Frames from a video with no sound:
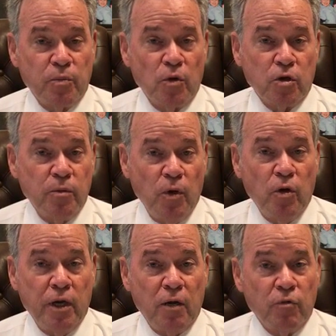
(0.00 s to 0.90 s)

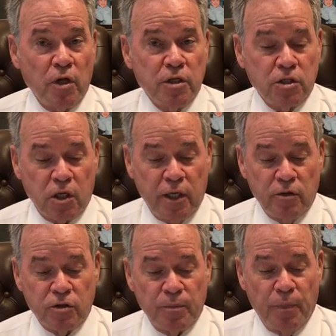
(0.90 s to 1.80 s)
municipal community and
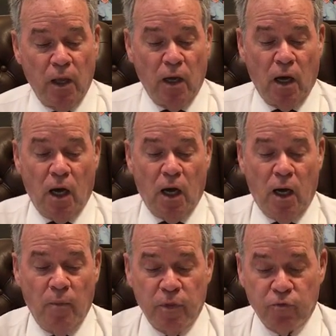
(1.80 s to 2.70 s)
religious leaders
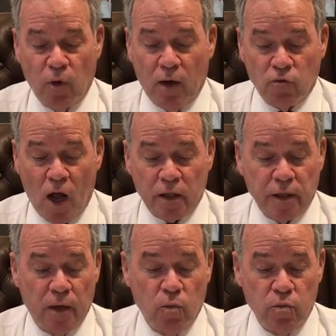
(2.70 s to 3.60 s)

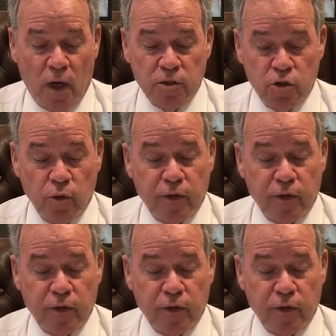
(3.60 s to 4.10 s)
throughout Rockland.